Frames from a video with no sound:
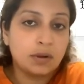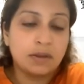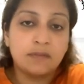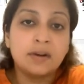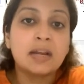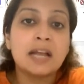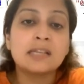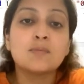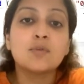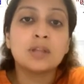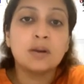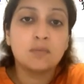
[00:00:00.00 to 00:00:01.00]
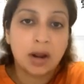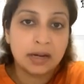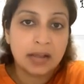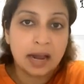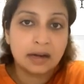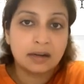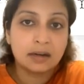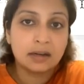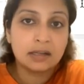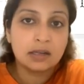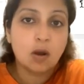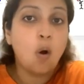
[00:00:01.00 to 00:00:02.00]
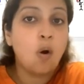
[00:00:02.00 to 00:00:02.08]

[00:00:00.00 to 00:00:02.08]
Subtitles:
if it has more than one characters.